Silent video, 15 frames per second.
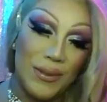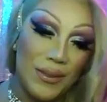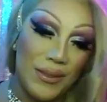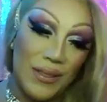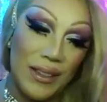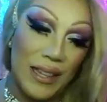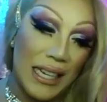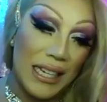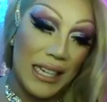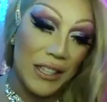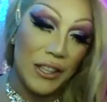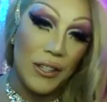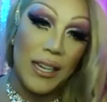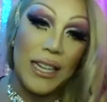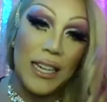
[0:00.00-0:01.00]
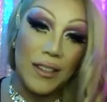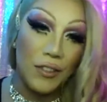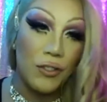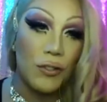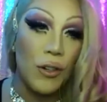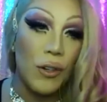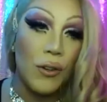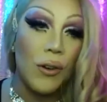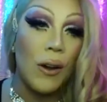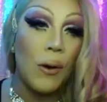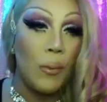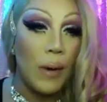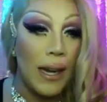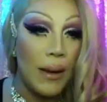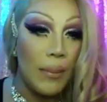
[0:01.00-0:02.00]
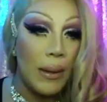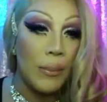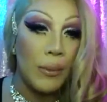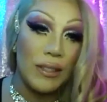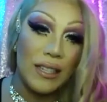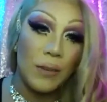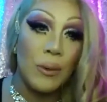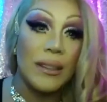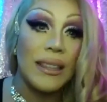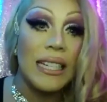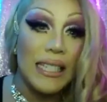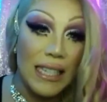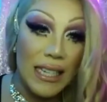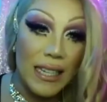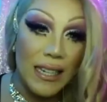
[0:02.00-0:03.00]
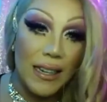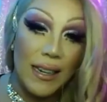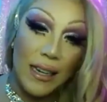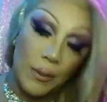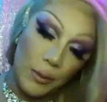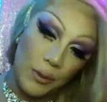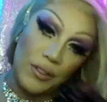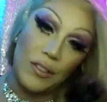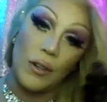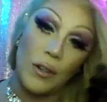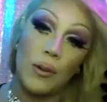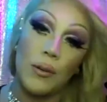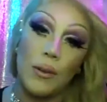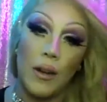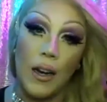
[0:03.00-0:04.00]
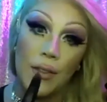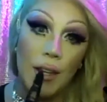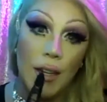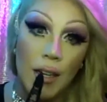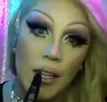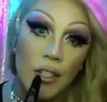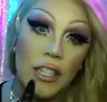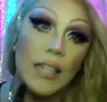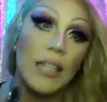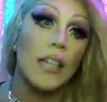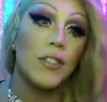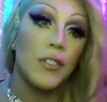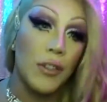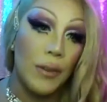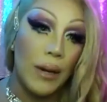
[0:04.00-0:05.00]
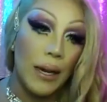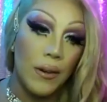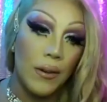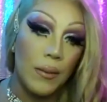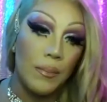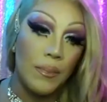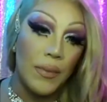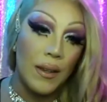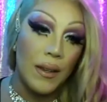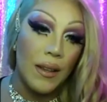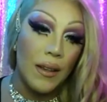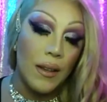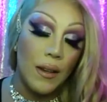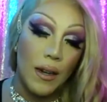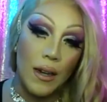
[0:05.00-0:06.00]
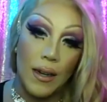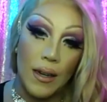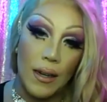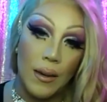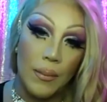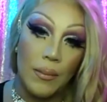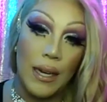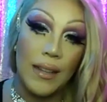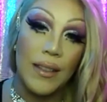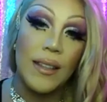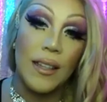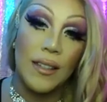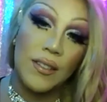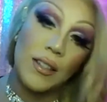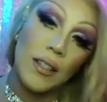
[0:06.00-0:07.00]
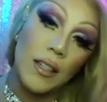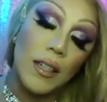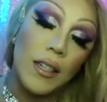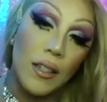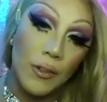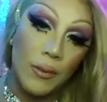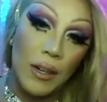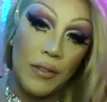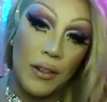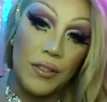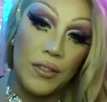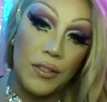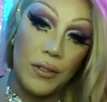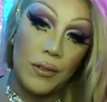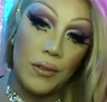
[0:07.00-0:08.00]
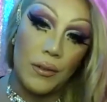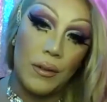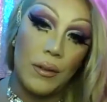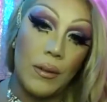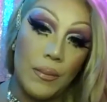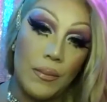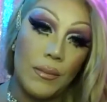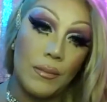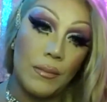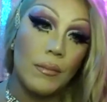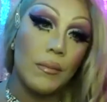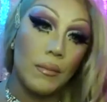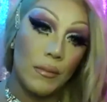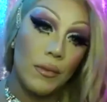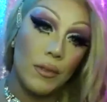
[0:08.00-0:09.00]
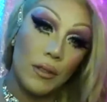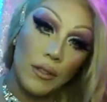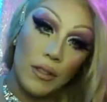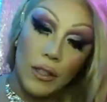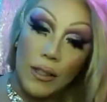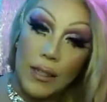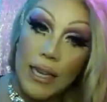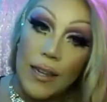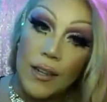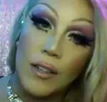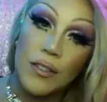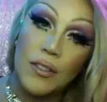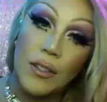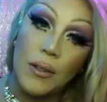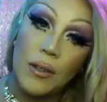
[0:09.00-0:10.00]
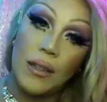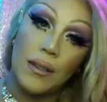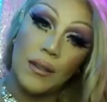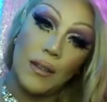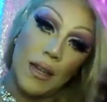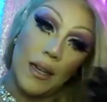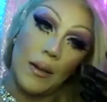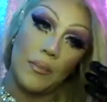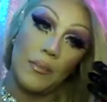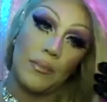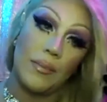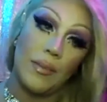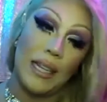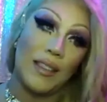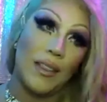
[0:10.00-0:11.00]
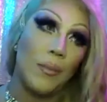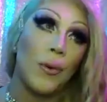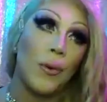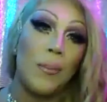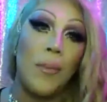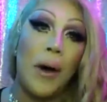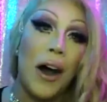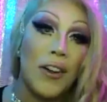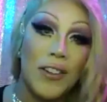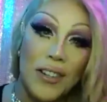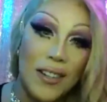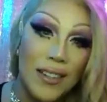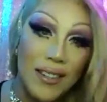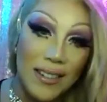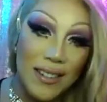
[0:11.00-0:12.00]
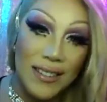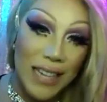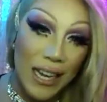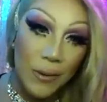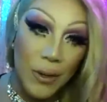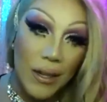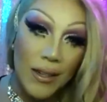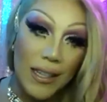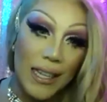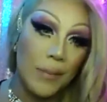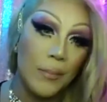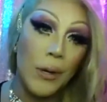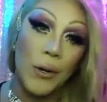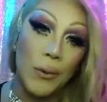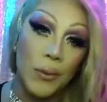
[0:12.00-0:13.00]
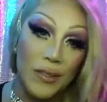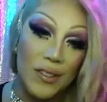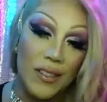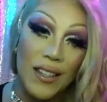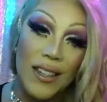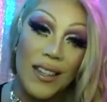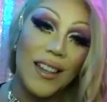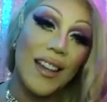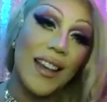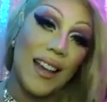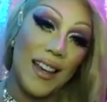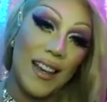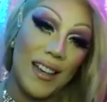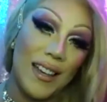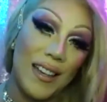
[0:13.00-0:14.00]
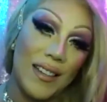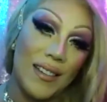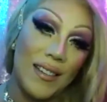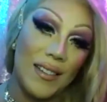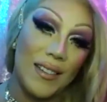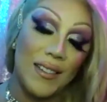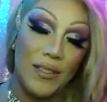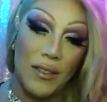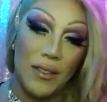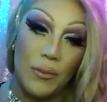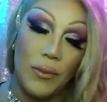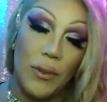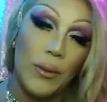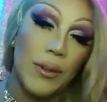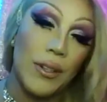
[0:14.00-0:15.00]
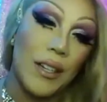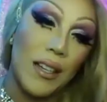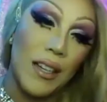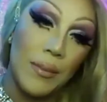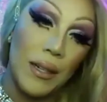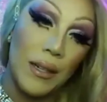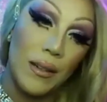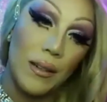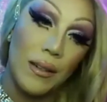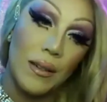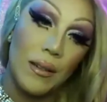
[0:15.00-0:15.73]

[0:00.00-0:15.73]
like looking at the struggle and why people did what they did and how it was so on the hush and underground, I think that's a good reference to look at. And also like the more modern day one, like Pose, and what we were talking about,